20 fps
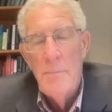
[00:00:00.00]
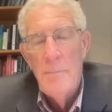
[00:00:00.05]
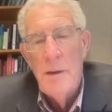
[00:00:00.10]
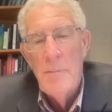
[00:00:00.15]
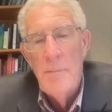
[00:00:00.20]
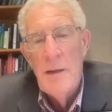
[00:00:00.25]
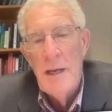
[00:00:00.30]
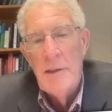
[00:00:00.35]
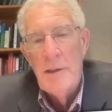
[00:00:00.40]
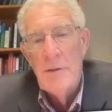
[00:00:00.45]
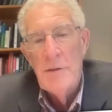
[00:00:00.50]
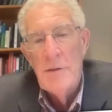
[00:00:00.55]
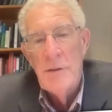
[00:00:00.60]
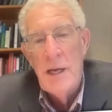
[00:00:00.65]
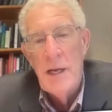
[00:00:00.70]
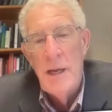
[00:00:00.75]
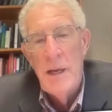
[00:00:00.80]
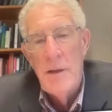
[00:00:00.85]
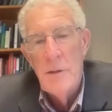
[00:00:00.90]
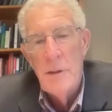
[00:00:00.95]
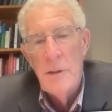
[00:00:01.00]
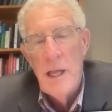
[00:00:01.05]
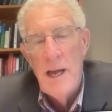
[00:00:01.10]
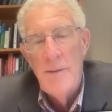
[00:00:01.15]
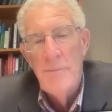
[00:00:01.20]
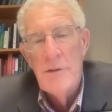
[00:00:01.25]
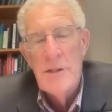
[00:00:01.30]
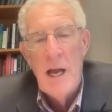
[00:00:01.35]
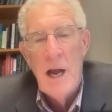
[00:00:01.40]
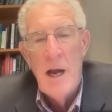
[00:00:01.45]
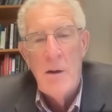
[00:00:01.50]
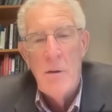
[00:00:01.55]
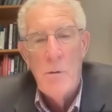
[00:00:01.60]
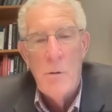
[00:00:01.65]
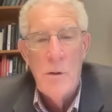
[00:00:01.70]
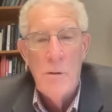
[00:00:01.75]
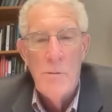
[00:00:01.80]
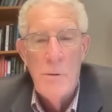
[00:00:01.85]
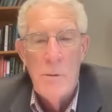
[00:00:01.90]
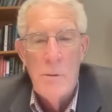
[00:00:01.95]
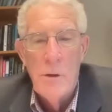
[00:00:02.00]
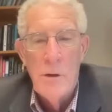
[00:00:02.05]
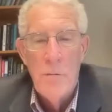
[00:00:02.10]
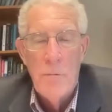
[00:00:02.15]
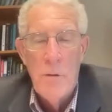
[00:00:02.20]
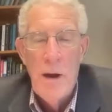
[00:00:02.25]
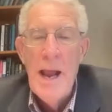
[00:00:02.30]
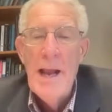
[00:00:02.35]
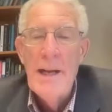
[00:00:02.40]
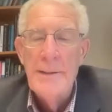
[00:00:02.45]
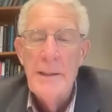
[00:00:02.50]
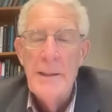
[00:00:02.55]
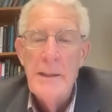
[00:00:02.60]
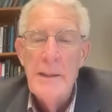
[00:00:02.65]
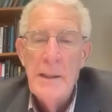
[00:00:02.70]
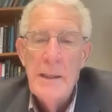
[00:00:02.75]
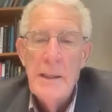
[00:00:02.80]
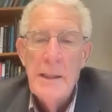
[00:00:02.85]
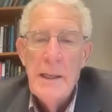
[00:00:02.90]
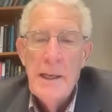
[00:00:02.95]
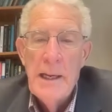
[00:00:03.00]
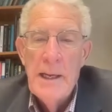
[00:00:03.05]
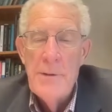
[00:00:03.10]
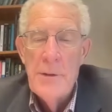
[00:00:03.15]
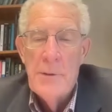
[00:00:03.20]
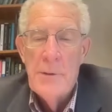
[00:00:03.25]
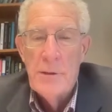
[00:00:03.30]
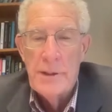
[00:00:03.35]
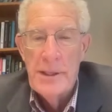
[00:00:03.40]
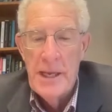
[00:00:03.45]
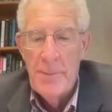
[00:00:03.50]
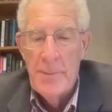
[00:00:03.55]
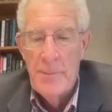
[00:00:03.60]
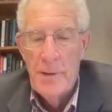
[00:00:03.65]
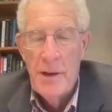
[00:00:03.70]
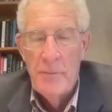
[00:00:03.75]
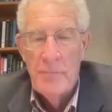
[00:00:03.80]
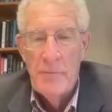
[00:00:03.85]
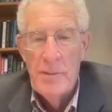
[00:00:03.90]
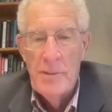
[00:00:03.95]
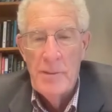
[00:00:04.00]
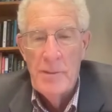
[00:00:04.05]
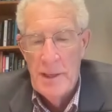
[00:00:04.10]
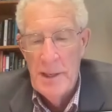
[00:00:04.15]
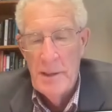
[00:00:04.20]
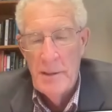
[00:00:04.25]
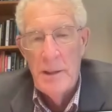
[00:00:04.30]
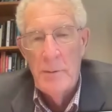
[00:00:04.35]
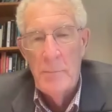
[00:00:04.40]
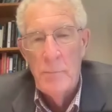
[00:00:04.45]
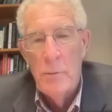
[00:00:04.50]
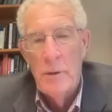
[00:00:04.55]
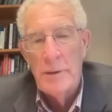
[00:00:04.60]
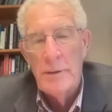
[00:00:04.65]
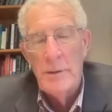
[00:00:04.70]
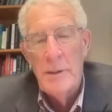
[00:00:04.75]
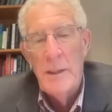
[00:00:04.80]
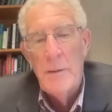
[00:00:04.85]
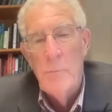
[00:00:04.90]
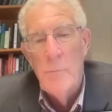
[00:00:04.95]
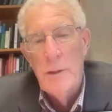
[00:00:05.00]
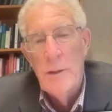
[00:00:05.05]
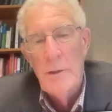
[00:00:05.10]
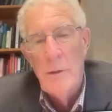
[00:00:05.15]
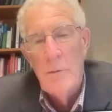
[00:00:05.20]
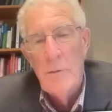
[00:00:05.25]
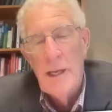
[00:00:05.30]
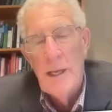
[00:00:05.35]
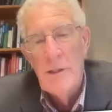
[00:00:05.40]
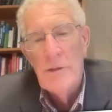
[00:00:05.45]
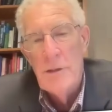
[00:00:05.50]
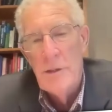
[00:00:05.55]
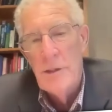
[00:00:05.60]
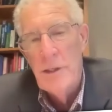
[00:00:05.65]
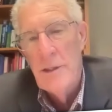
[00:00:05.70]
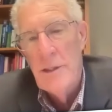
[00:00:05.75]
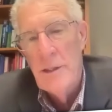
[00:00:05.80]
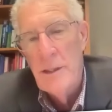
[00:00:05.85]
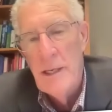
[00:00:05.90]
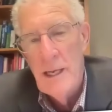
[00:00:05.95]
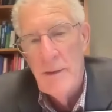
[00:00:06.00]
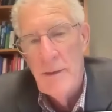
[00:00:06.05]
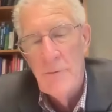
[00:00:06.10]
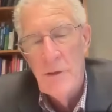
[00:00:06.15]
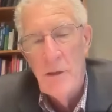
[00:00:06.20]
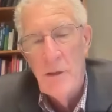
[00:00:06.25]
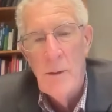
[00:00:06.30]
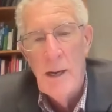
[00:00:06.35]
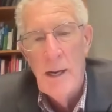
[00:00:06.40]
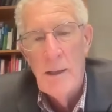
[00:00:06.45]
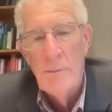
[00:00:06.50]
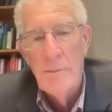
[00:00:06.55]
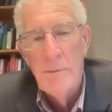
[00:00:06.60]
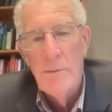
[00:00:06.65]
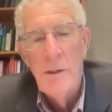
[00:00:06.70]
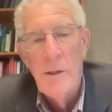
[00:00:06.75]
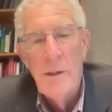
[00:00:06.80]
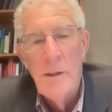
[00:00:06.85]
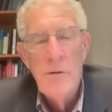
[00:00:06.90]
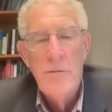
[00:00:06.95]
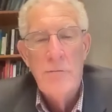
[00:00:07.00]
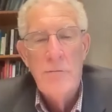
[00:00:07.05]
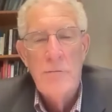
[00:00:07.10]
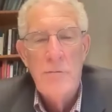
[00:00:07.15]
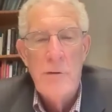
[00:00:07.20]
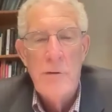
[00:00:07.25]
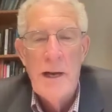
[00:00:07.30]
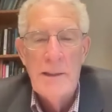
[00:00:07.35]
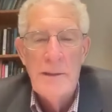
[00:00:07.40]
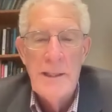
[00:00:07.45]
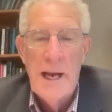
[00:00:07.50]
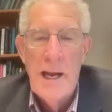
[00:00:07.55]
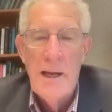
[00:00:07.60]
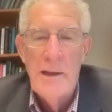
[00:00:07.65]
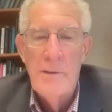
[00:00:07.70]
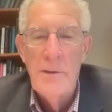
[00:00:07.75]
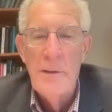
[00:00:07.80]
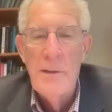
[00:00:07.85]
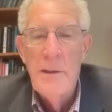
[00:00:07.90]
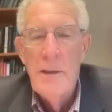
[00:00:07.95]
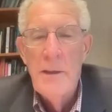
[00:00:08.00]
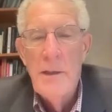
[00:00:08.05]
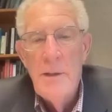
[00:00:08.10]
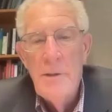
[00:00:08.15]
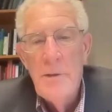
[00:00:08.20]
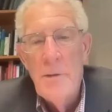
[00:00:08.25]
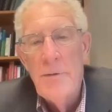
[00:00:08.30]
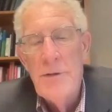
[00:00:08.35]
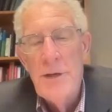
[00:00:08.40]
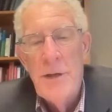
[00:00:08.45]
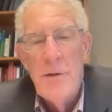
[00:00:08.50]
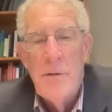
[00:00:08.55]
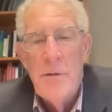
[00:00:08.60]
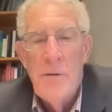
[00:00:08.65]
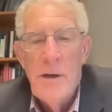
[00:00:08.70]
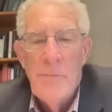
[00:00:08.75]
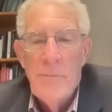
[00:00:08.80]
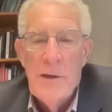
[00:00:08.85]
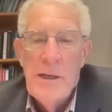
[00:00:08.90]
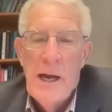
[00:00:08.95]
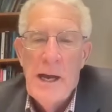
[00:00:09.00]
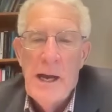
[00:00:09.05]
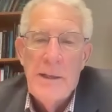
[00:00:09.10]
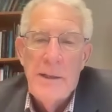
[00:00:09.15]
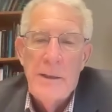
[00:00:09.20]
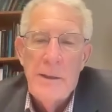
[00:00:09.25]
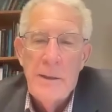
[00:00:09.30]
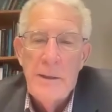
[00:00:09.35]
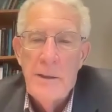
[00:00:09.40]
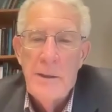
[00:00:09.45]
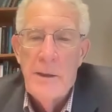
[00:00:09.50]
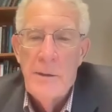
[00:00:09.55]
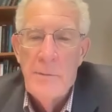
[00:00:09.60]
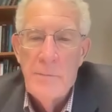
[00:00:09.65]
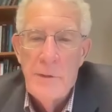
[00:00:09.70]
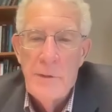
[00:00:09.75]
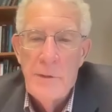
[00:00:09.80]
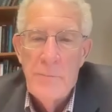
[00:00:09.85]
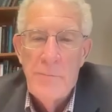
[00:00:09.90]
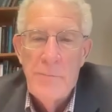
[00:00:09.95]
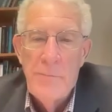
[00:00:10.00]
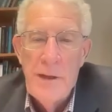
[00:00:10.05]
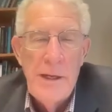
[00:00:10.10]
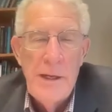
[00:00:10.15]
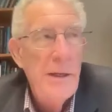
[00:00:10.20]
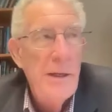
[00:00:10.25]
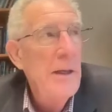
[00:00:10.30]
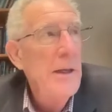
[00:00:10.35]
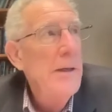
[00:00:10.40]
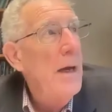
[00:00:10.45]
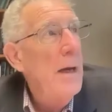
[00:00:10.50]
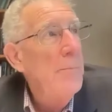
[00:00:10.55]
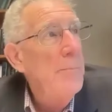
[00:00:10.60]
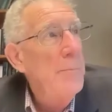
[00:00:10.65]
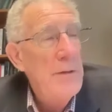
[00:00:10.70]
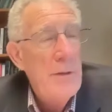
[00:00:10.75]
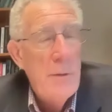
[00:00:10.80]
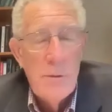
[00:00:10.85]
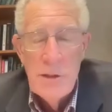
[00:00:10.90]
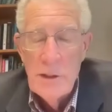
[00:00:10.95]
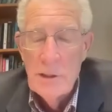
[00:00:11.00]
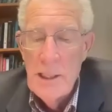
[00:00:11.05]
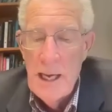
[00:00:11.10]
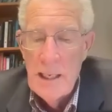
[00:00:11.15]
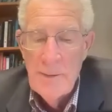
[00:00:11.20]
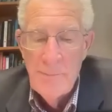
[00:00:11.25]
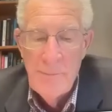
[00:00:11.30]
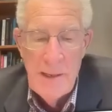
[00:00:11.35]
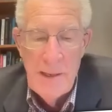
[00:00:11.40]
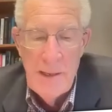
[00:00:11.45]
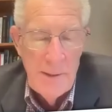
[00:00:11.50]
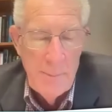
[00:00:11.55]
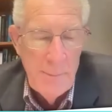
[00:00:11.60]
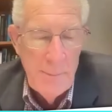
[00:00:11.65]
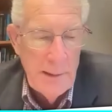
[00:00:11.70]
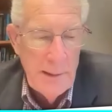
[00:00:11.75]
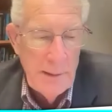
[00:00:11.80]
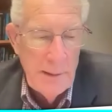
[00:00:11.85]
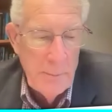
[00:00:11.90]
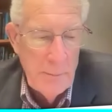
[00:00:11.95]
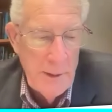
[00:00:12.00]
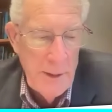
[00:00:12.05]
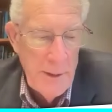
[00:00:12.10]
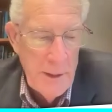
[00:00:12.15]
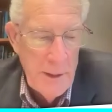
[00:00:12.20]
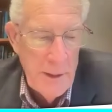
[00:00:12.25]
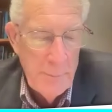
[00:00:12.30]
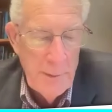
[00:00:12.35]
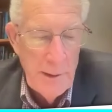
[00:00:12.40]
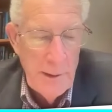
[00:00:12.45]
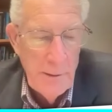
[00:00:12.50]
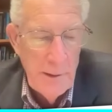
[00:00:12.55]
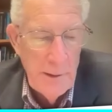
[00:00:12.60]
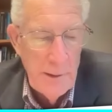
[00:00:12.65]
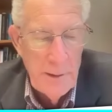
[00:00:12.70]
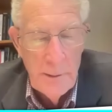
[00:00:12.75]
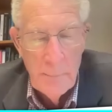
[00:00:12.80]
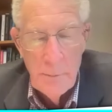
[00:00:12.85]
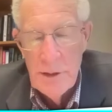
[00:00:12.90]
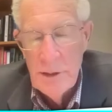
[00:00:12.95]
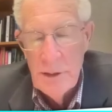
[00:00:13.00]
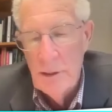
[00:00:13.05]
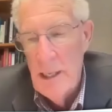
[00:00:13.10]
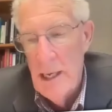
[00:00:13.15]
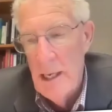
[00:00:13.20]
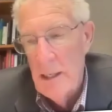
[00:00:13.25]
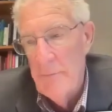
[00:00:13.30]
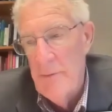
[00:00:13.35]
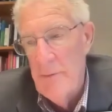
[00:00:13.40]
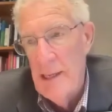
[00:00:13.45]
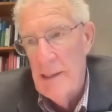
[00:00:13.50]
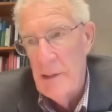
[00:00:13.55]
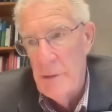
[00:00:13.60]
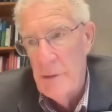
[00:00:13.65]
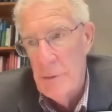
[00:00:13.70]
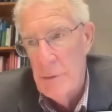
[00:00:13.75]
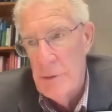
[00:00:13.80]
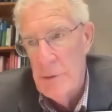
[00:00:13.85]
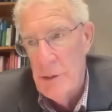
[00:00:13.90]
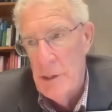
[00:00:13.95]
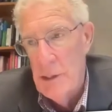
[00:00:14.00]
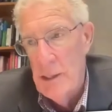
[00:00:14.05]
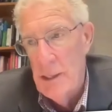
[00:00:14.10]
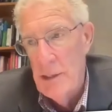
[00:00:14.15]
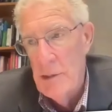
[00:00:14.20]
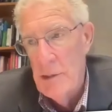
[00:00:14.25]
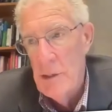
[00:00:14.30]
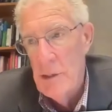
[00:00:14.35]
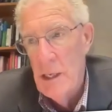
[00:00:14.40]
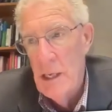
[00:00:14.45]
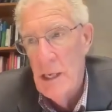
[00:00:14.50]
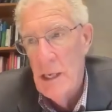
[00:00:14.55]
manage livestock or grain, and you could keep everybody in one location. You didn't have to go out and track down your dinner every night to feed. But there was a lot of, in the Paleolithic period, there was a lot of exercise